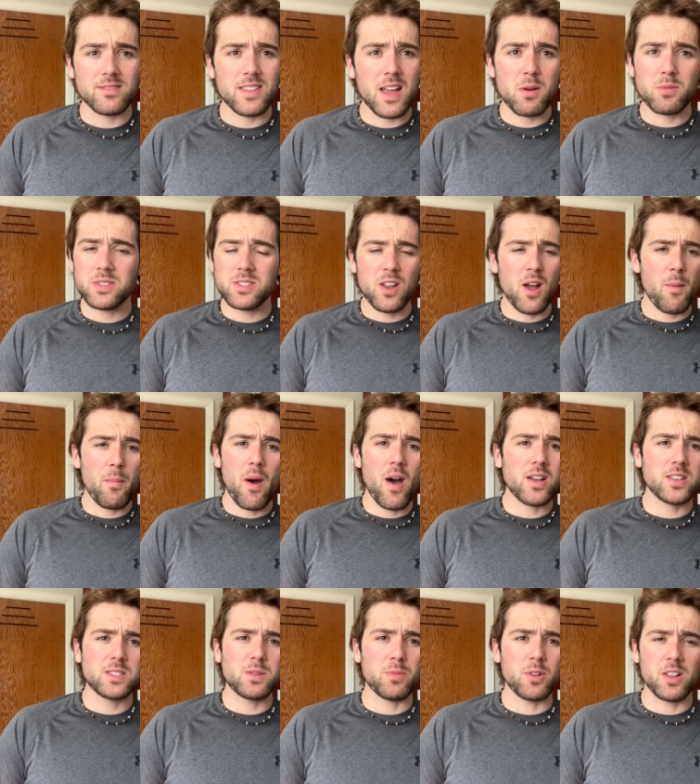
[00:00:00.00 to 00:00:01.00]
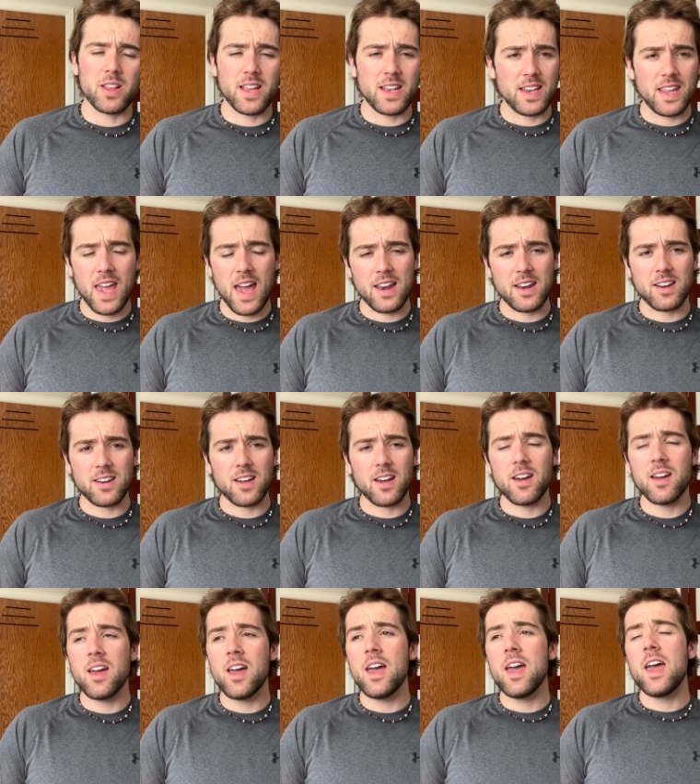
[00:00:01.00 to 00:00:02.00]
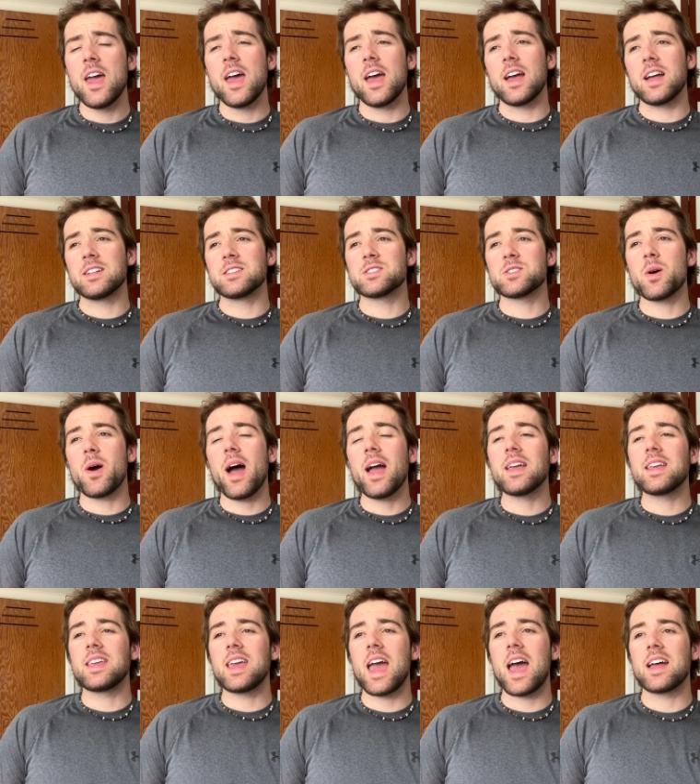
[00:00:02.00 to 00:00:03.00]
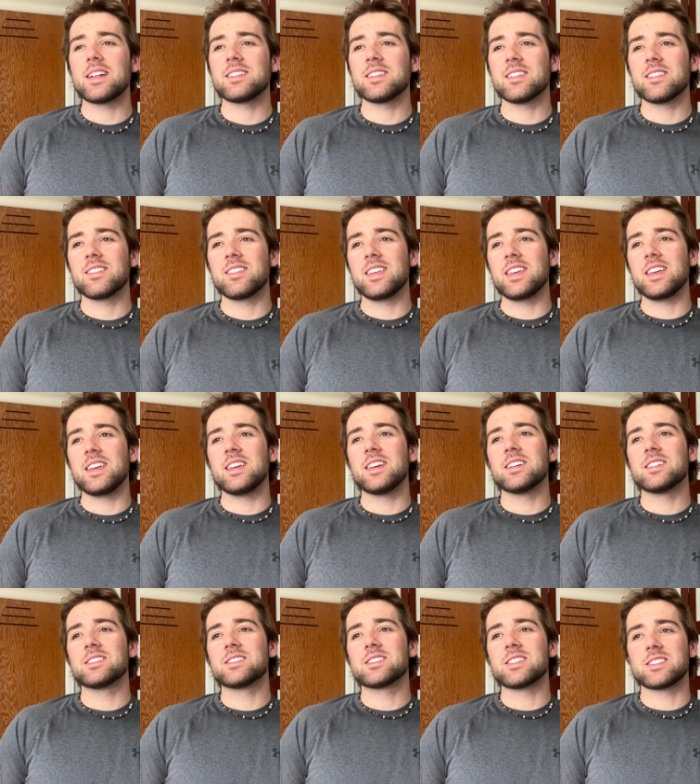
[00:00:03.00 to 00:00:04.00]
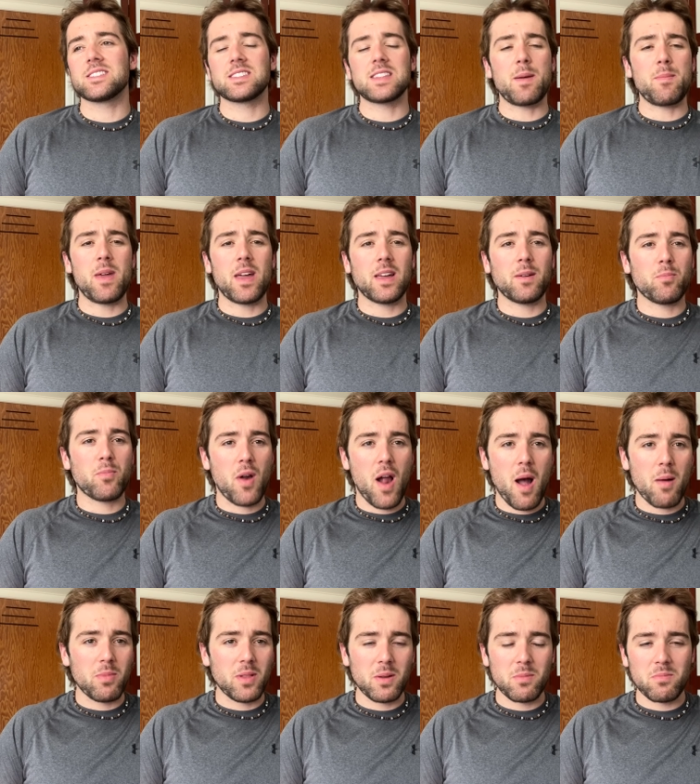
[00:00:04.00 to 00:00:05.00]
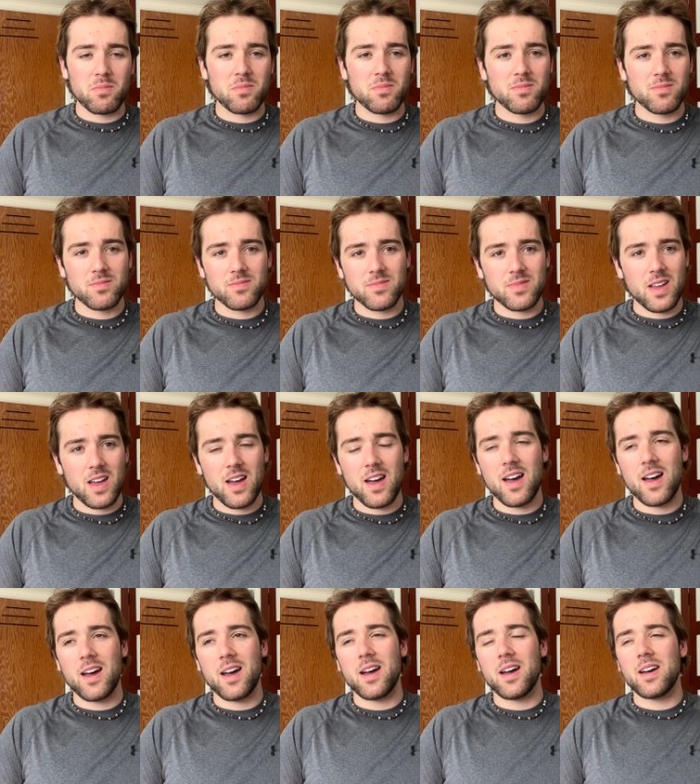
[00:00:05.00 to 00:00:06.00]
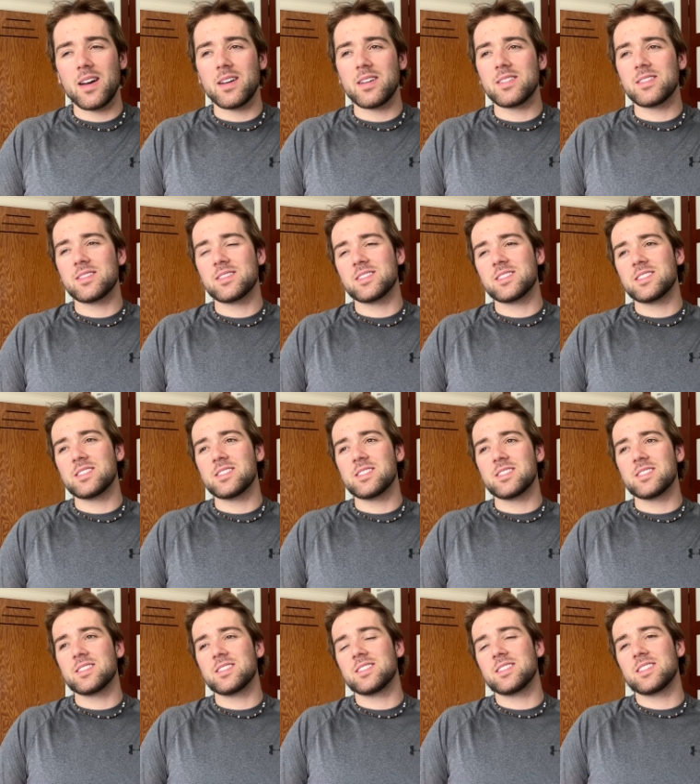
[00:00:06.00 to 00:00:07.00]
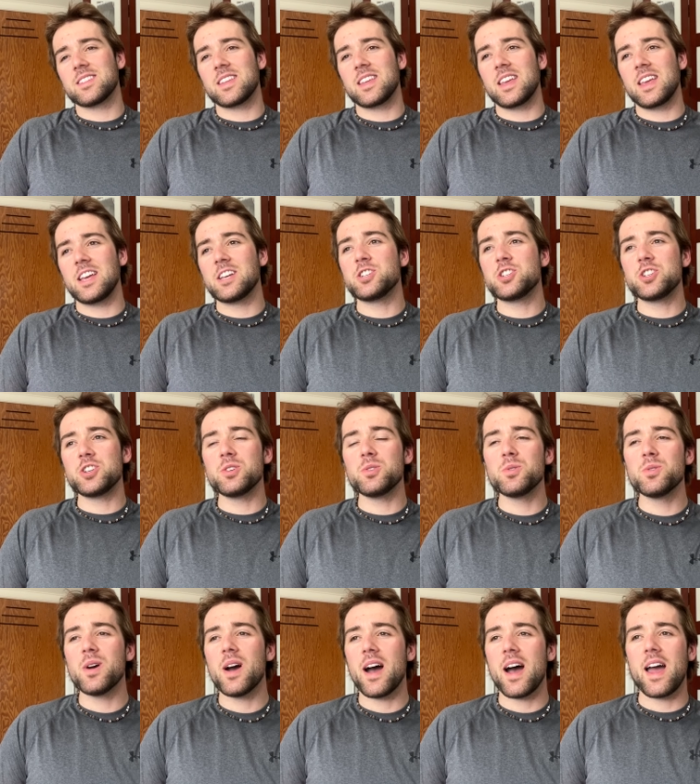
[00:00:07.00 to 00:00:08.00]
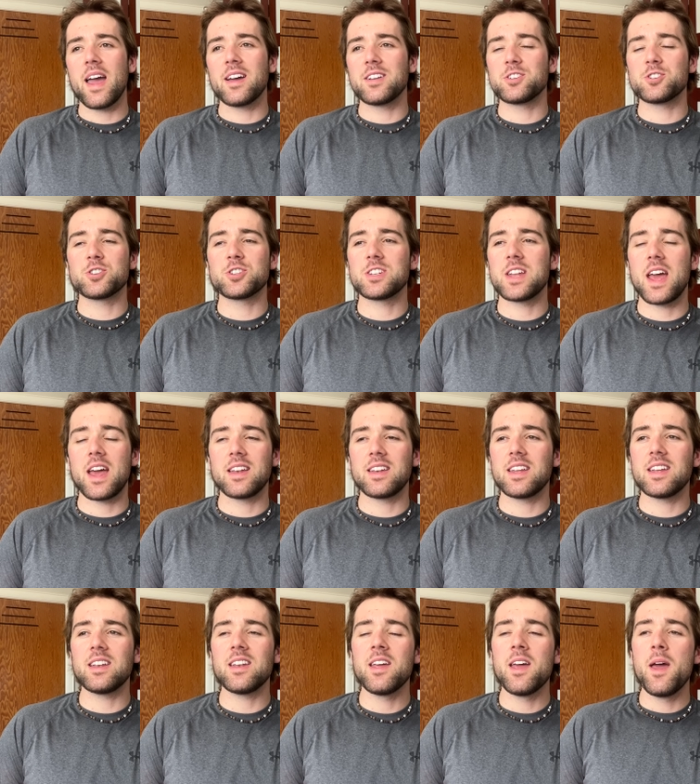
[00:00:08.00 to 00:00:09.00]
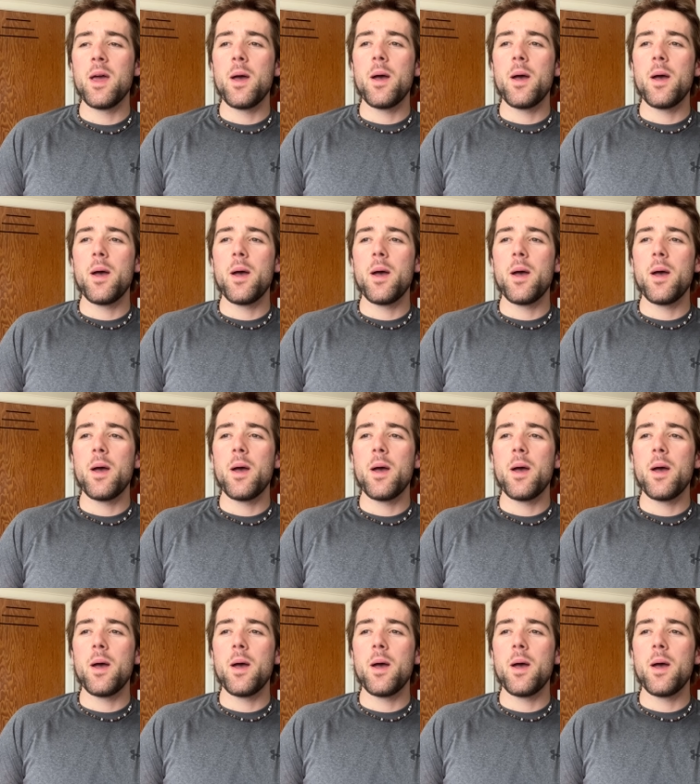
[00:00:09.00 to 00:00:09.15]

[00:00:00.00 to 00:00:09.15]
That was not possible in Canada. And so I get the systemic problem uh, issue. I understand it.